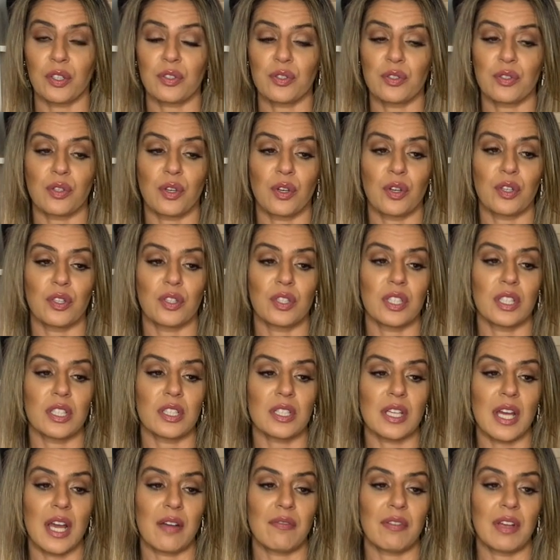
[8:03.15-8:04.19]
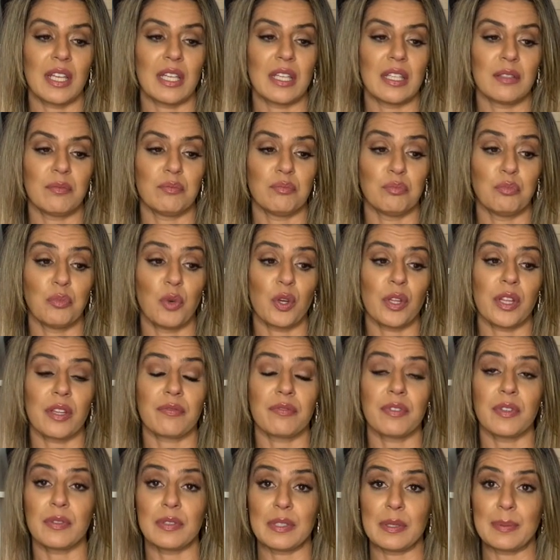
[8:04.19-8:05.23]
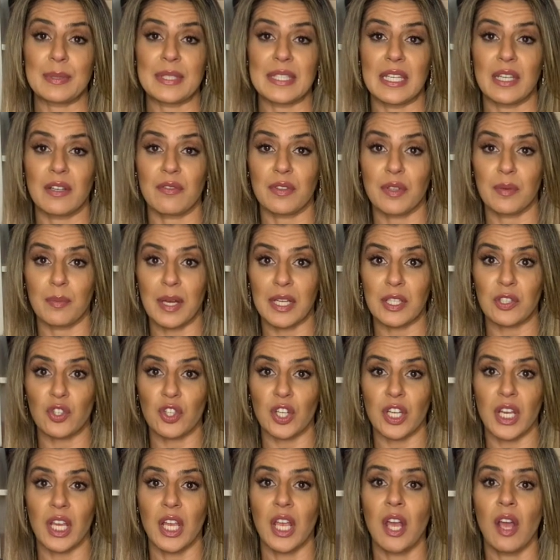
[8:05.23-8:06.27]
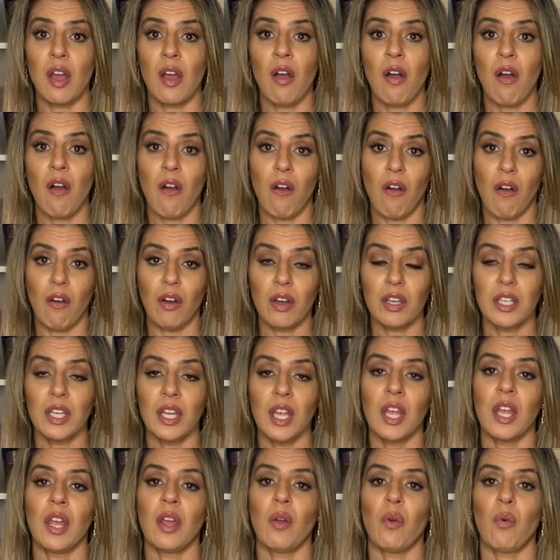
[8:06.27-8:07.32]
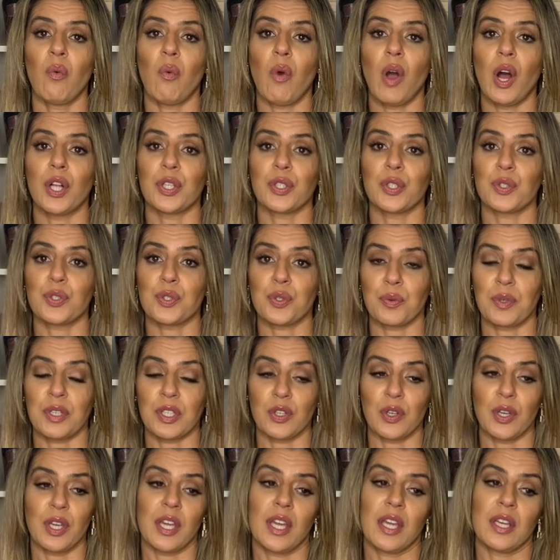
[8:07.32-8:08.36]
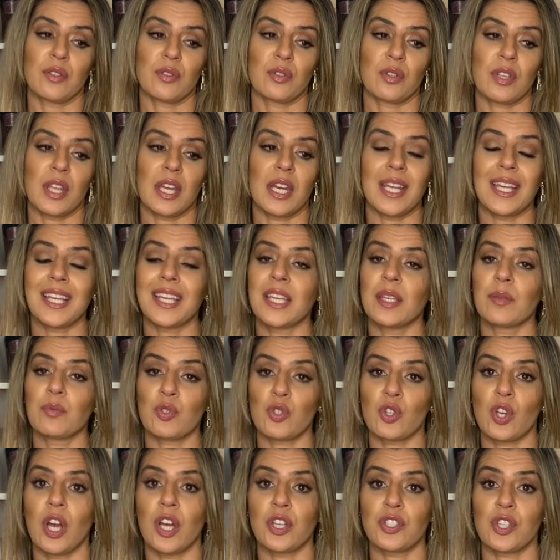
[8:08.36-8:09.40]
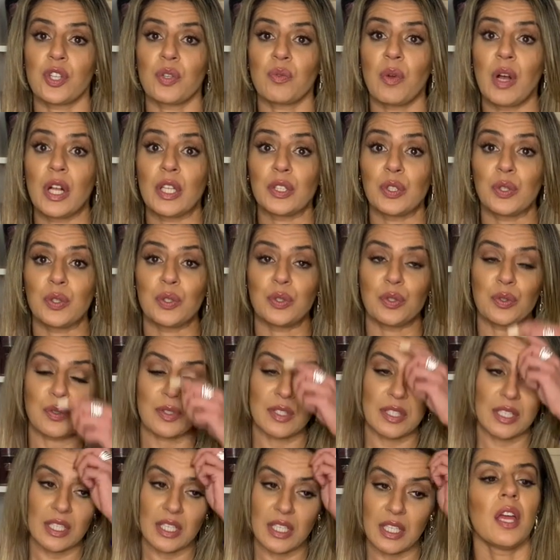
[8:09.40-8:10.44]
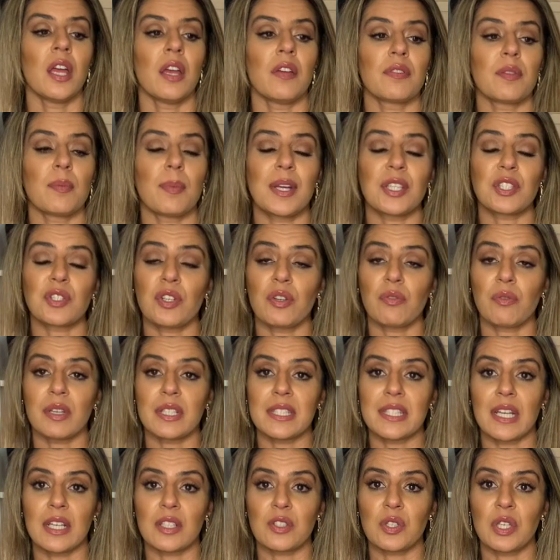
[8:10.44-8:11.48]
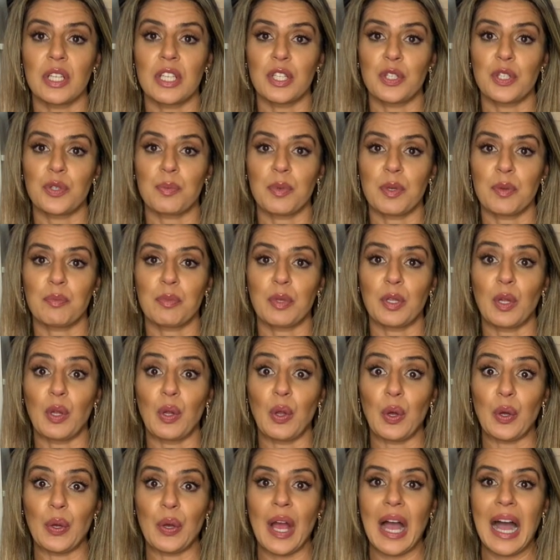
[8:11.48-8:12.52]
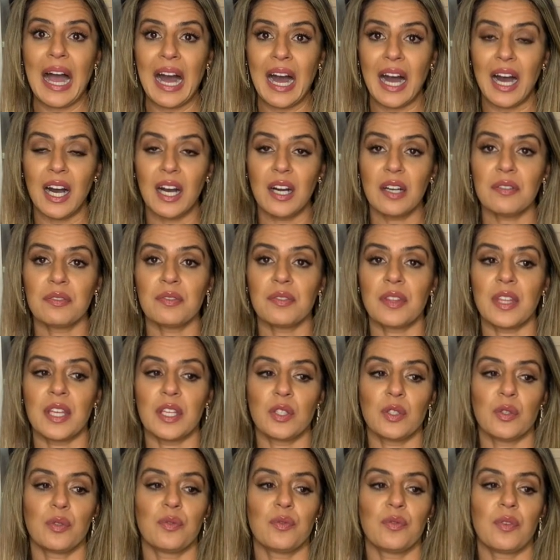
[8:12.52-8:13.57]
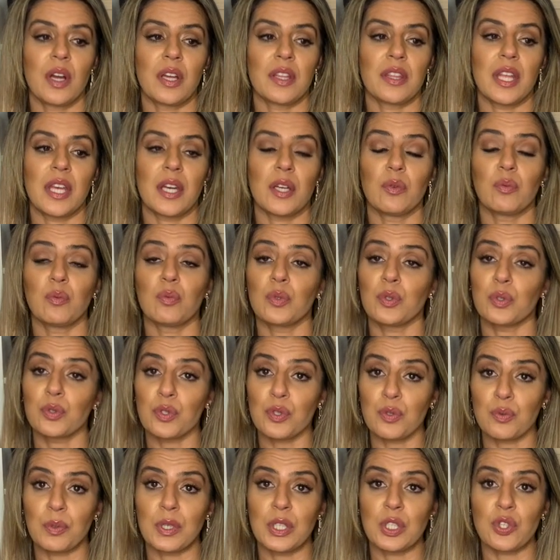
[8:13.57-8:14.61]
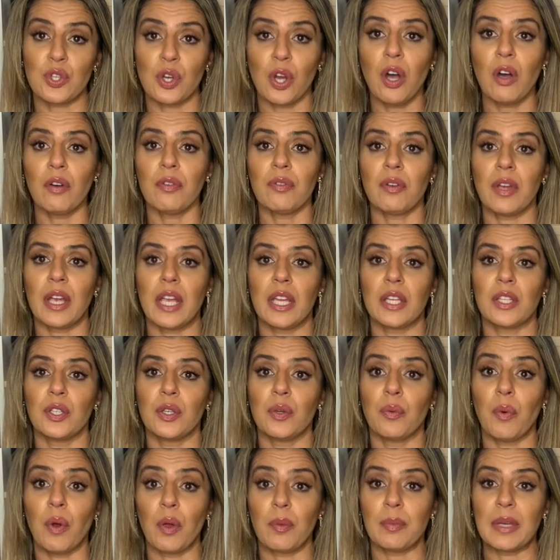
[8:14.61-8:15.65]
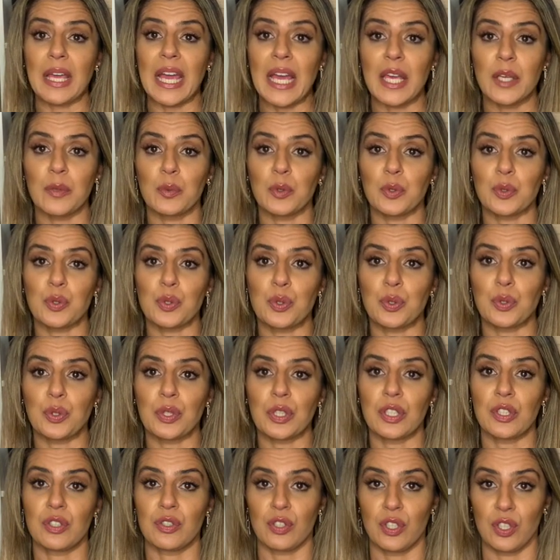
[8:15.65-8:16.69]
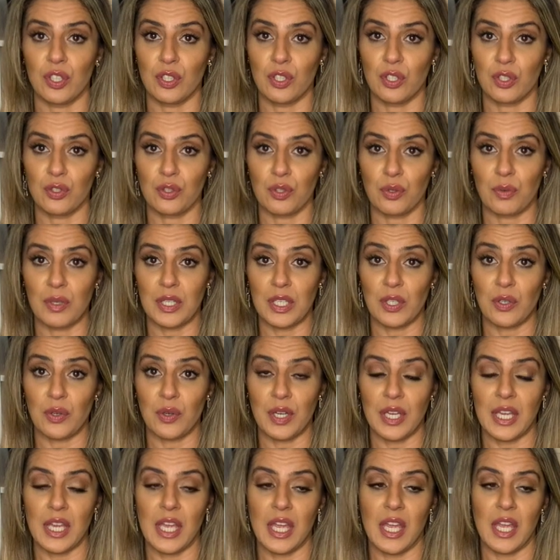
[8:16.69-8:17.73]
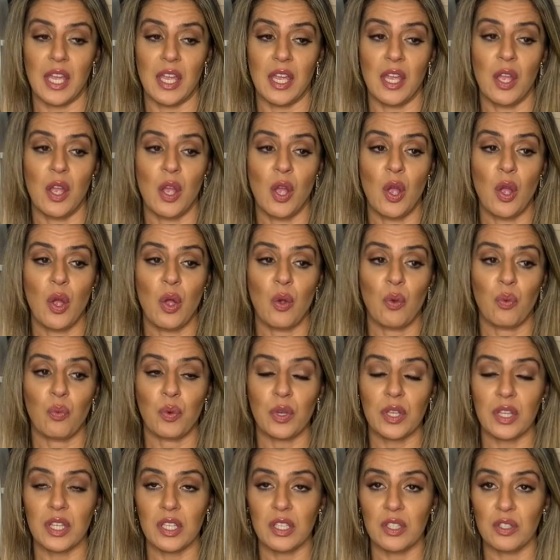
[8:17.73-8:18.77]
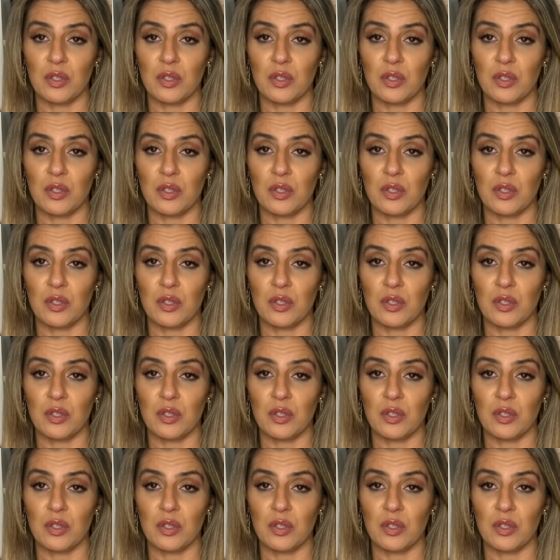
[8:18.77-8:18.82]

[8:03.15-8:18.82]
So you need to have more than 50% of the battery on while you're doing your hair so that it keeps charging while you're using it. If the battery runs out to a little bit below half, then you'll find that it will switch off and you won't be able to continue doing your hair with it.